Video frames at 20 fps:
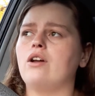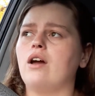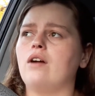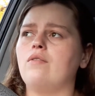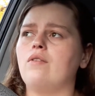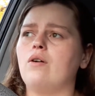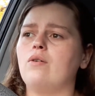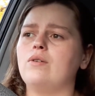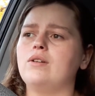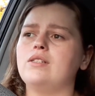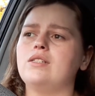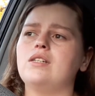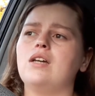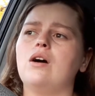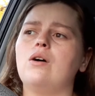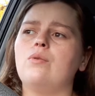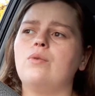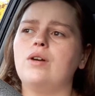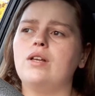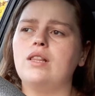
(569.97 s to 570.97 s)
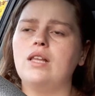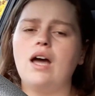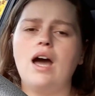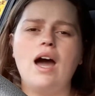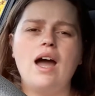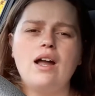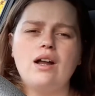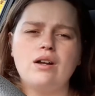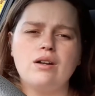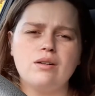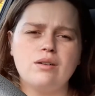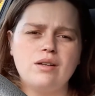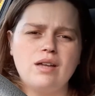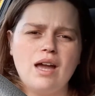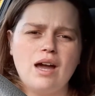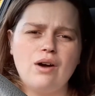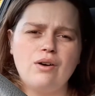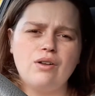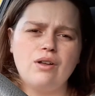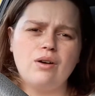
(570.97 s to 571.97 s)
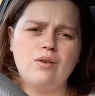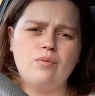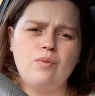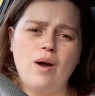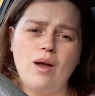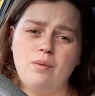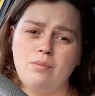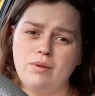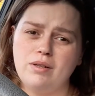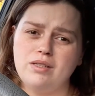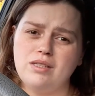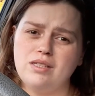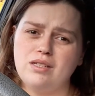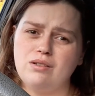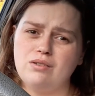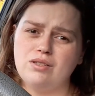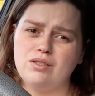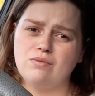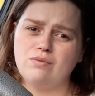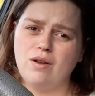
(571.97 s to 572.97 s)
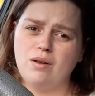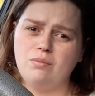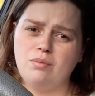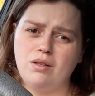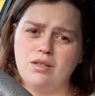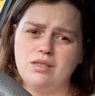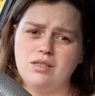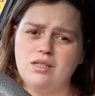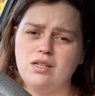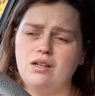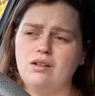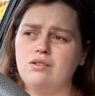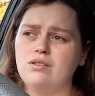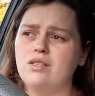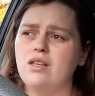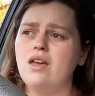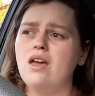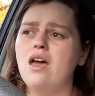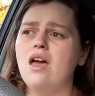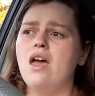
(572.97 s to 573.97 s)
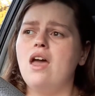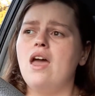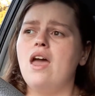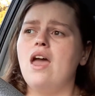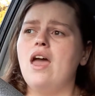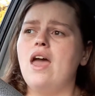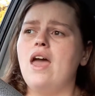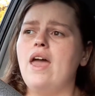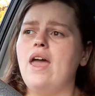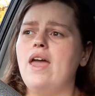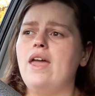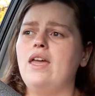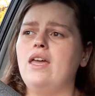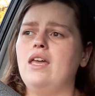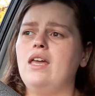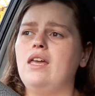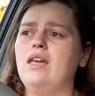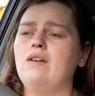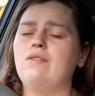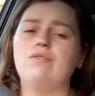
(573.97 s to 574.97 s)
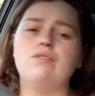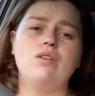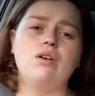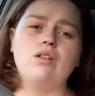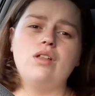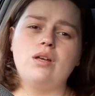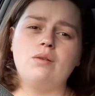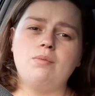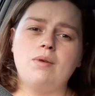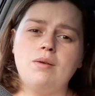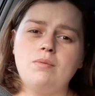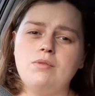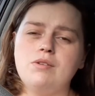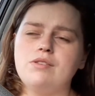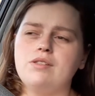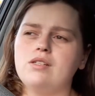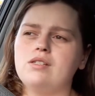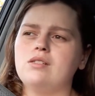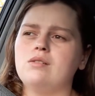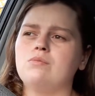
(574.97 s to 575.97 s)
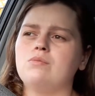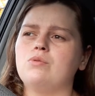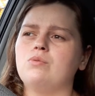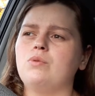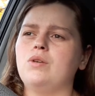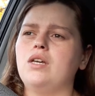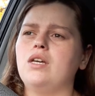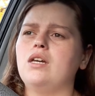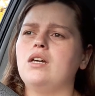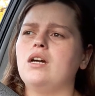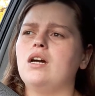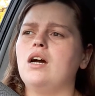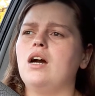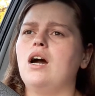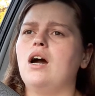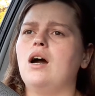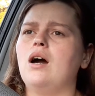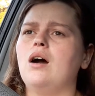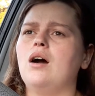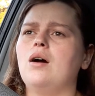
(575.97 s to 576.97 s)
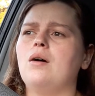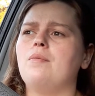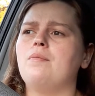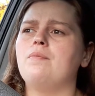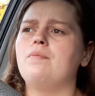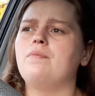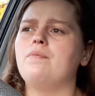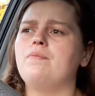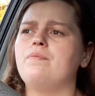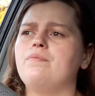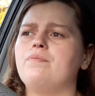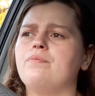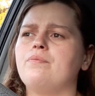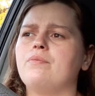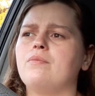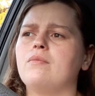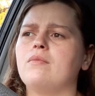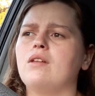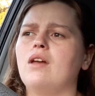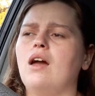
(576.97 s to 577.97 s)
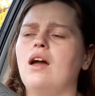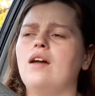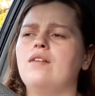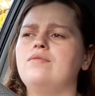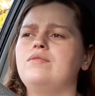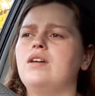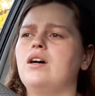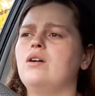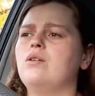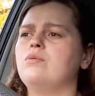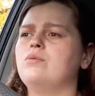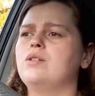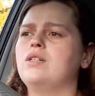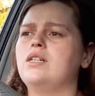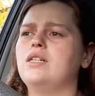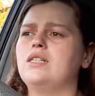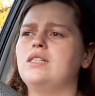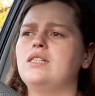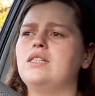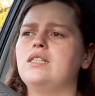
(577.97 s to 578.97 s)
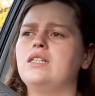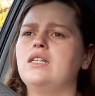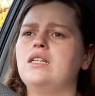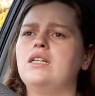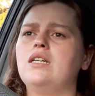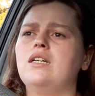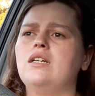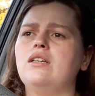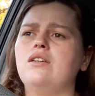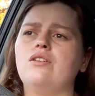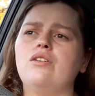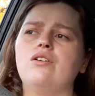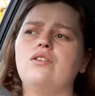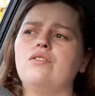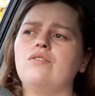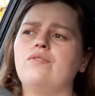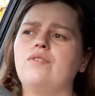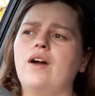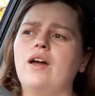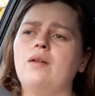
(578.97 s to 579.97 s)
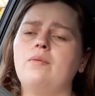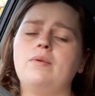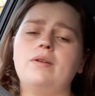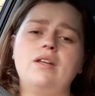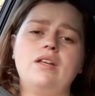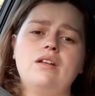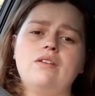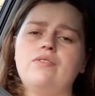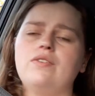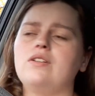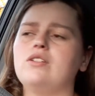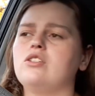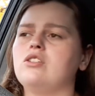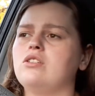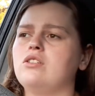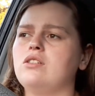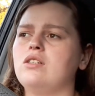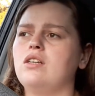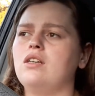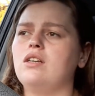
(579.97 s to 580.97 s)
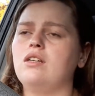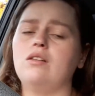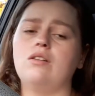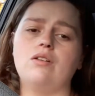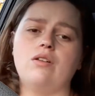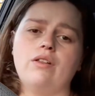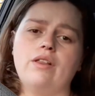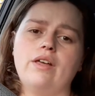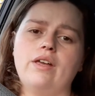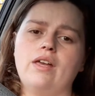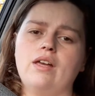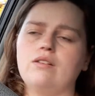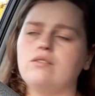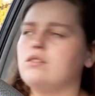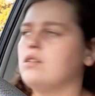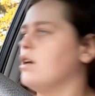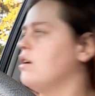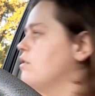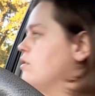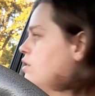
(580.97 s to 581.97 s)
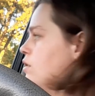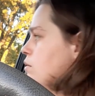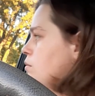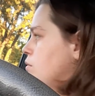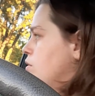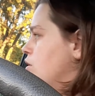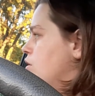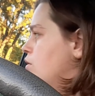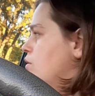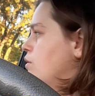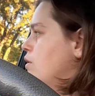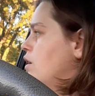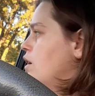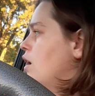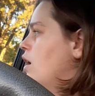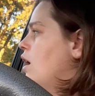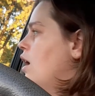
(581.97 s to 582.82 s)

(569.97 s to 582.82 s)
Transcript: I've always dealt with a higher count of white blood cells than red blood cells. Even though like my immune system's weak. I've dealt with, you know, vitamin D deficiency, you know, that counts calcium too.